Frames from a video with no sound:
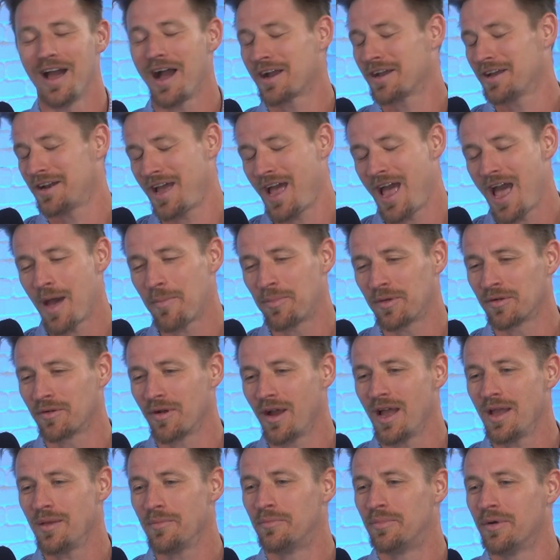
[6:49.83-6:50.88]
Not gonna happen,
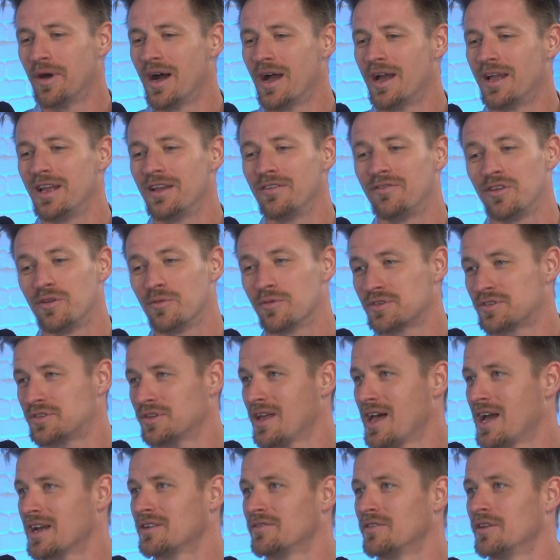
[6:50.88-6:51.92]
right? But if you were
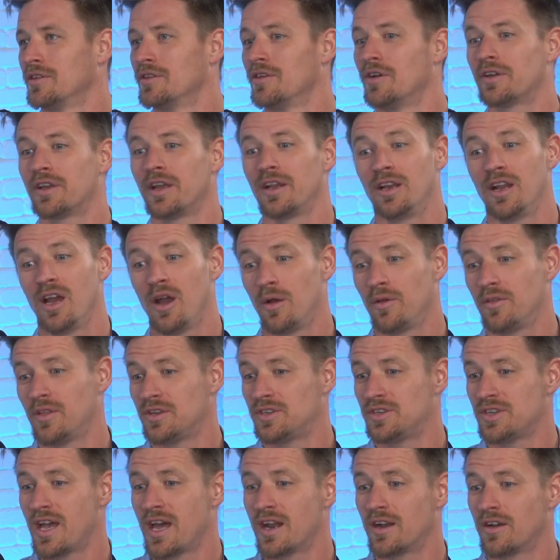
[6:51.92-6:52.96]
still actively looking, knowing
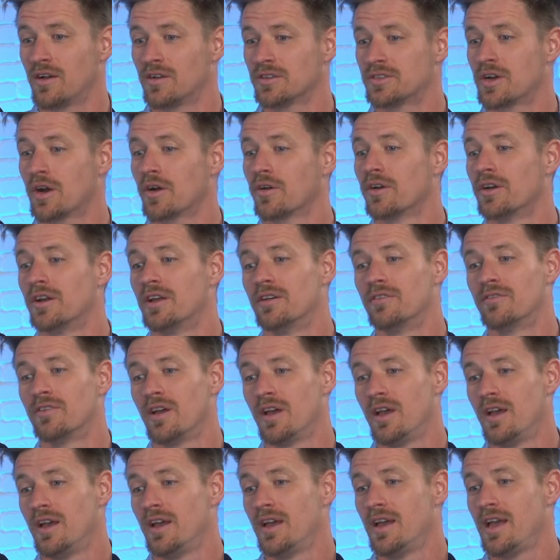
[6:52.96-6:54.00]
that you had an alternative
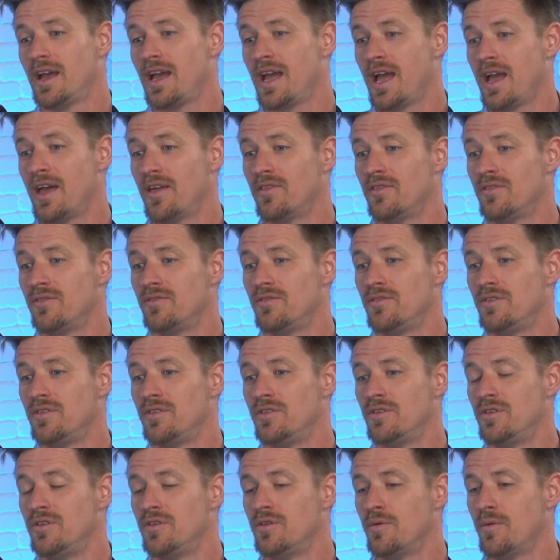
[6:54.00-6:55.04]
and
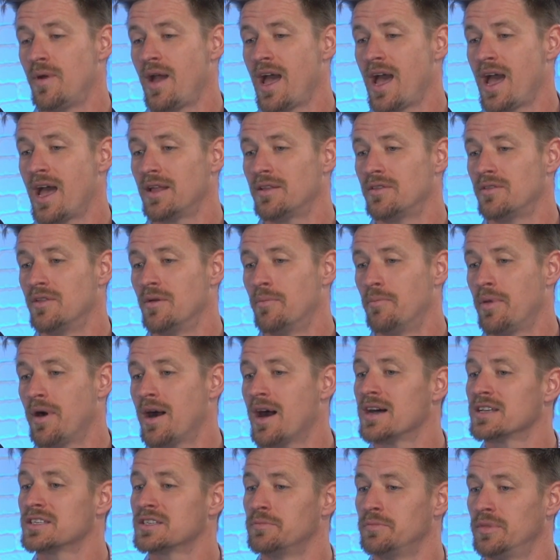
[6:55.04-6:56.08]
you had the
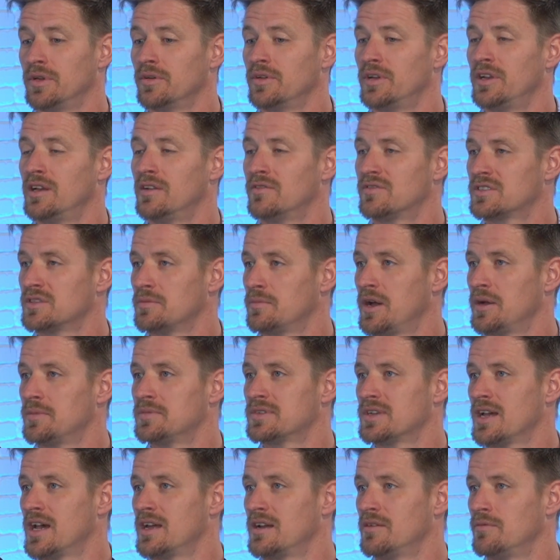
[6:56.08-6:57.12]
possibility of some
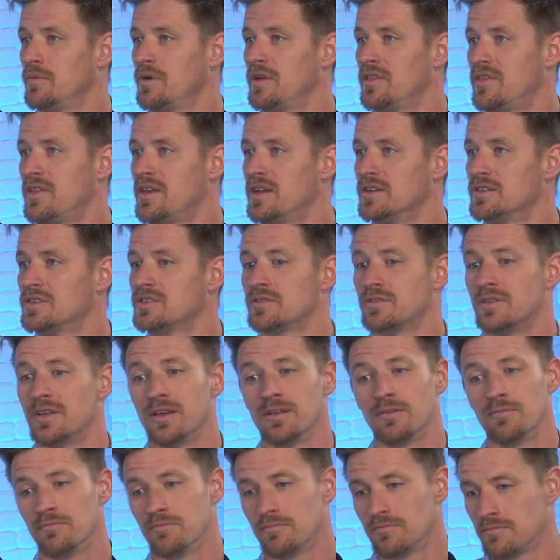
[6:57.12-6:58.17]
upside with this,
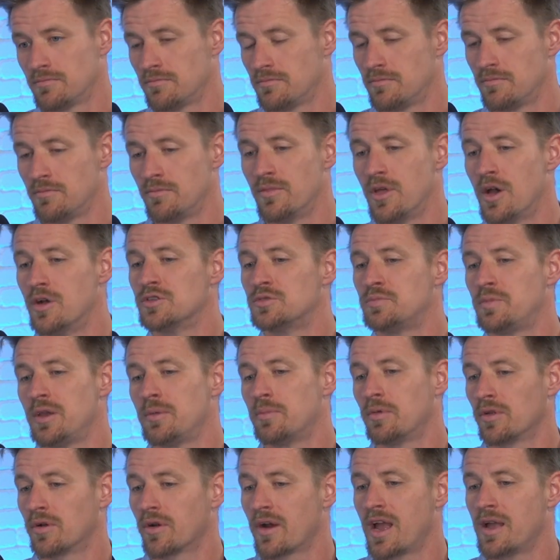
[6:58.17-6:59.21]
then those
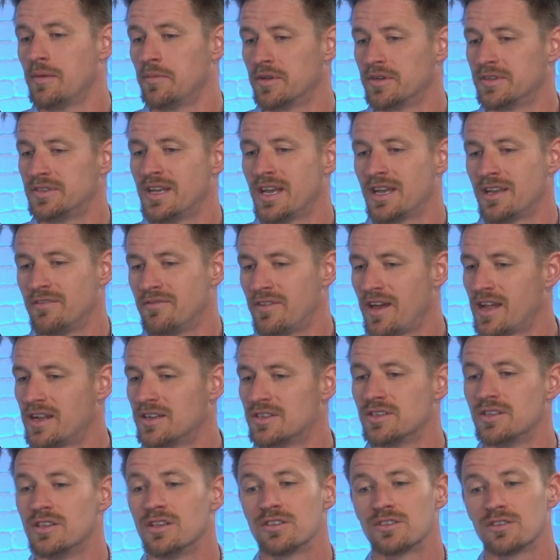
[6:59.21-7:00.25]
people are able to take
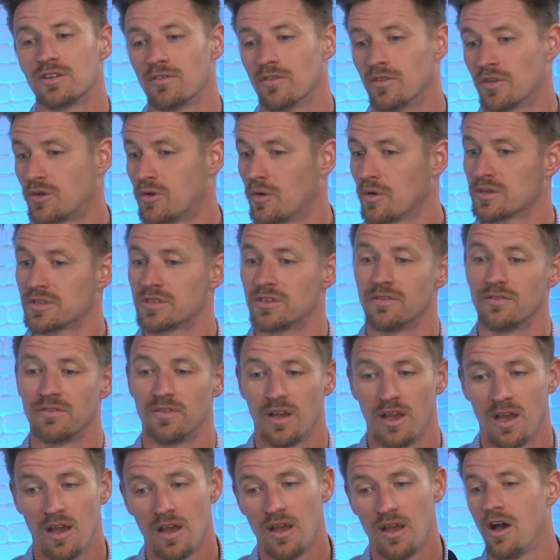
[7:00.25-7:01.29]
advantage of this over the course of
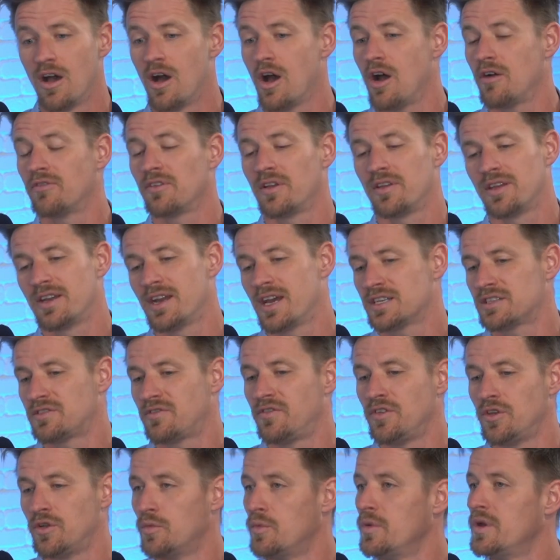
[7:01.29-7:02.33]
hopefully the next
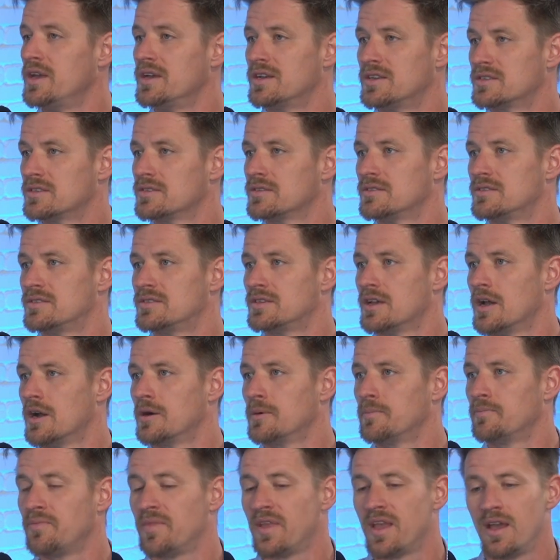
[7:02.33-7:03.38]
few weeks.
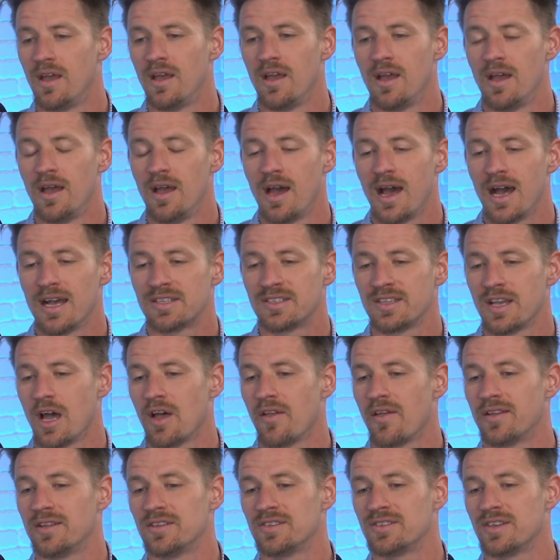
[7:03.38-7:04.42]
So I say
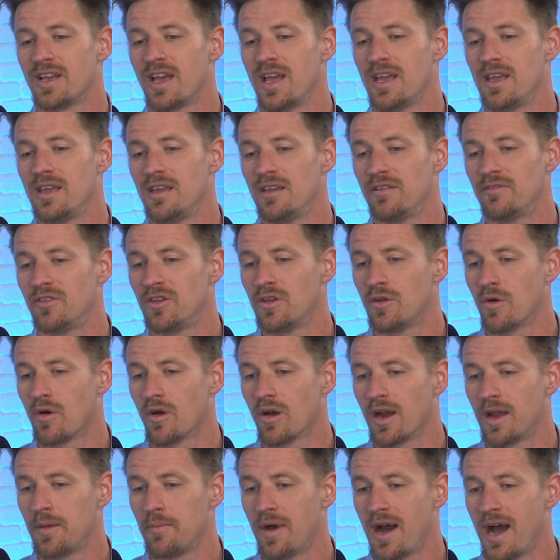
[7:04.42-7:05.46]
all that to say, if you
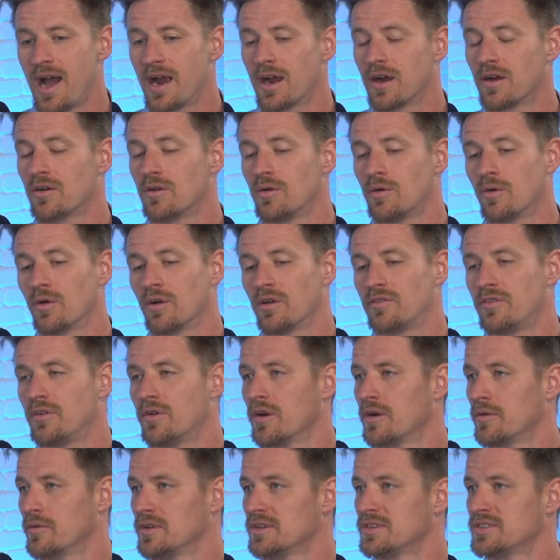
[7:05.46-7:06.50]
are a buyer or if
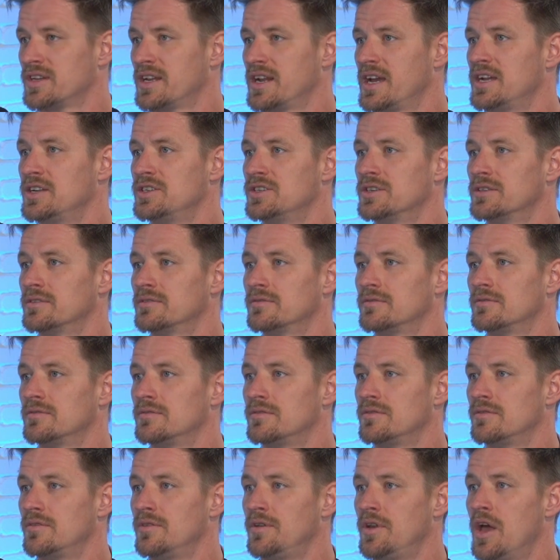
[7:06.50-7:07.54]
you're a real estate agent,
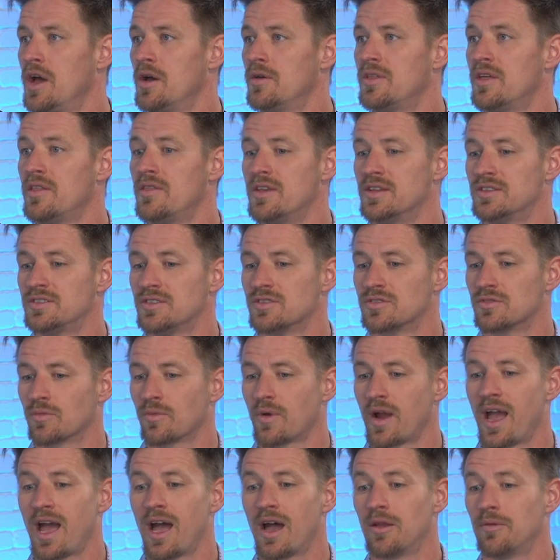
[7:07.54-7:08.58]
know that this is
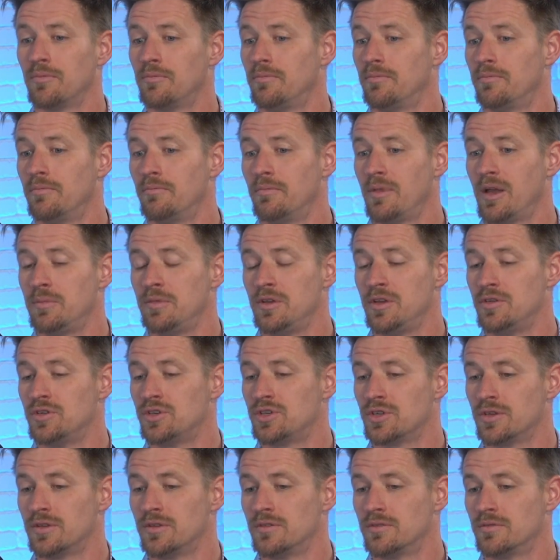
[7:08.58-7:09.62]
around. Maybe you
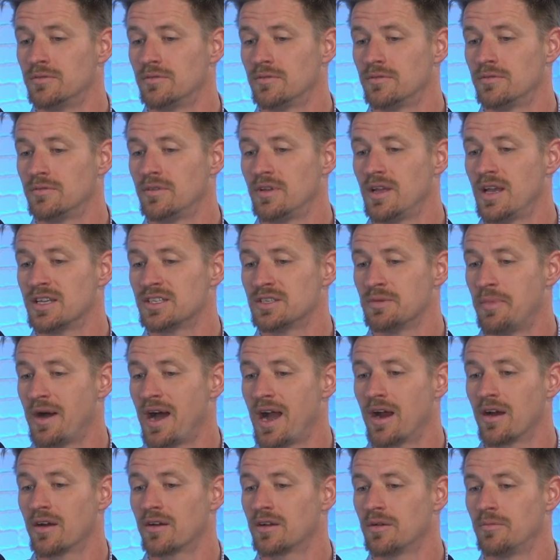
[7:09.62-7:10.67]
shouldn't, as a
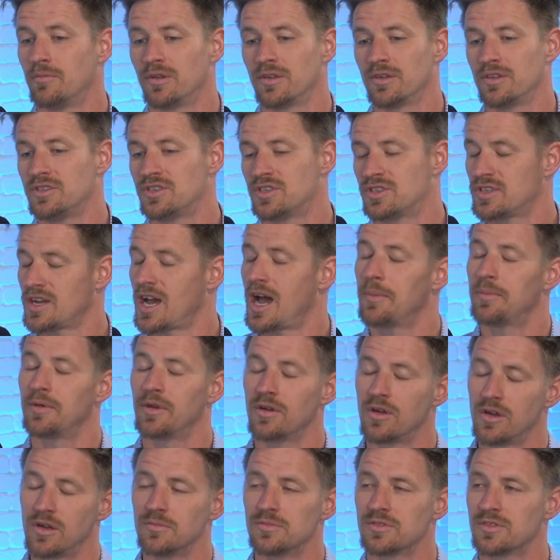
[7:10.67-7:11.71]
buyer, completely stop
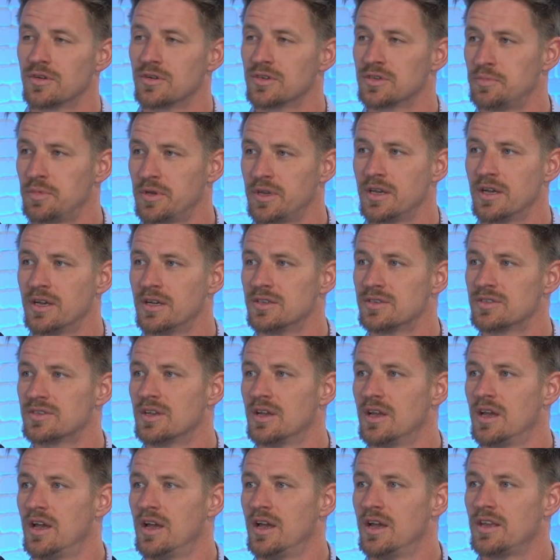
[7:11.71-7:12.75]
your home search because
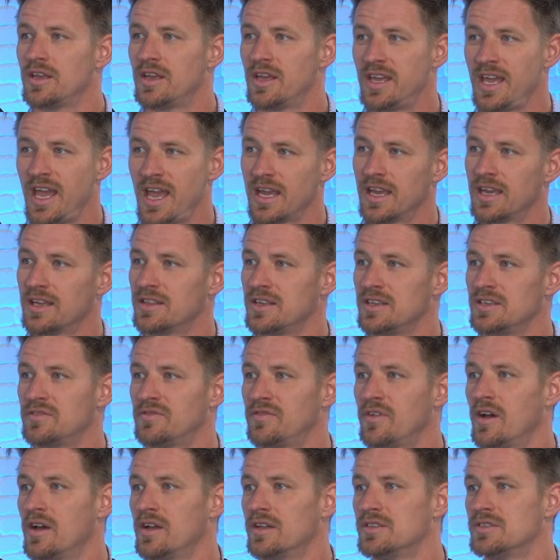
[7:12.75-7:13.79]
you can't get these
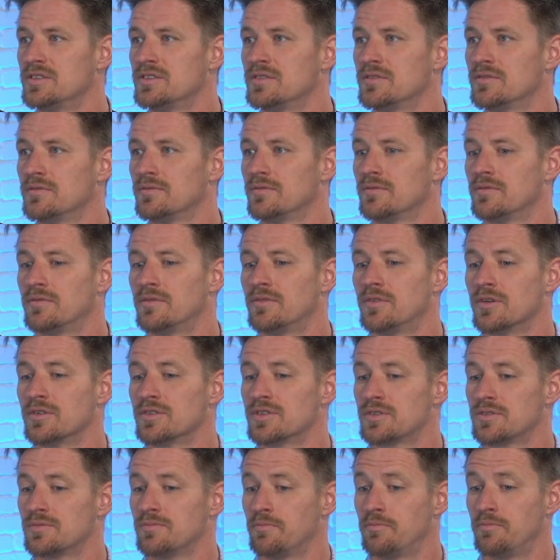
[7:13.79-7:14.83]
funds.
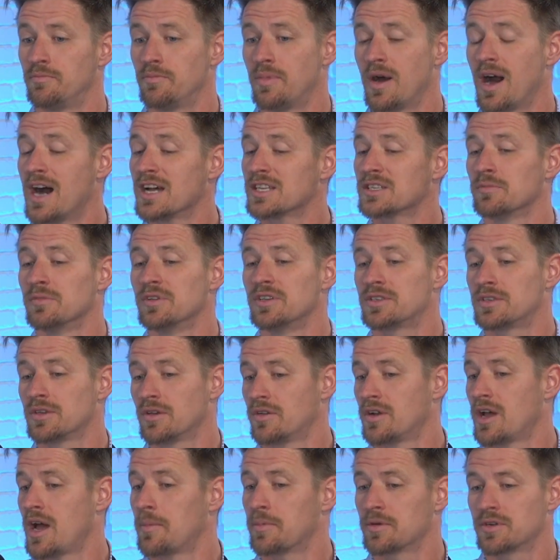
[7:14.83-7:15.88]
There's possibly
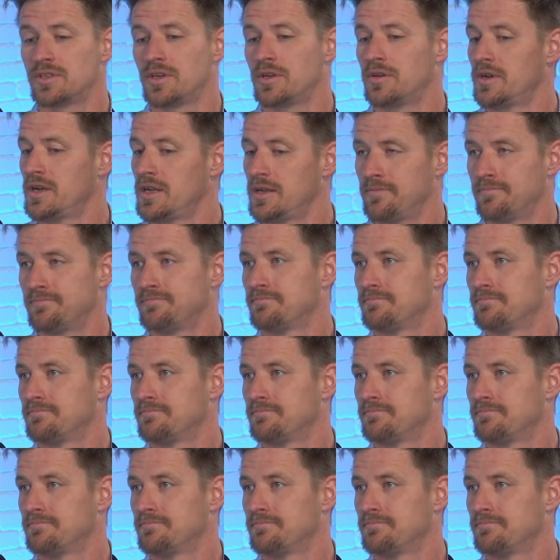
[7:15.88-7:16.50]
still an opportunity.